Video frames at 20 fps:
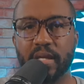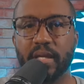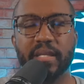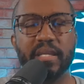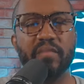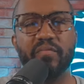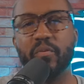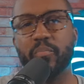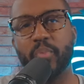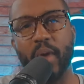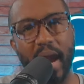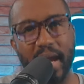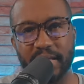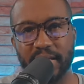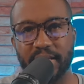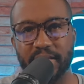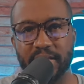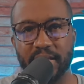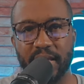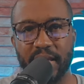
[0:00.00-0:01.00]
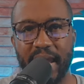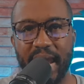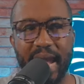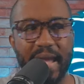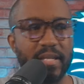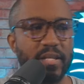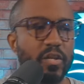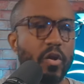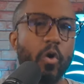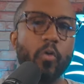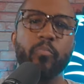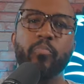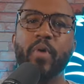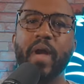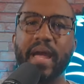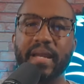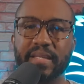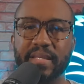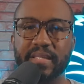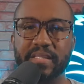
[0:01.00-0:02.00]
Couldn't even practice. Had no
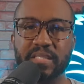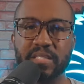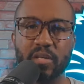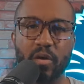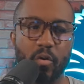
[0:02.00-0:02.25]
practice.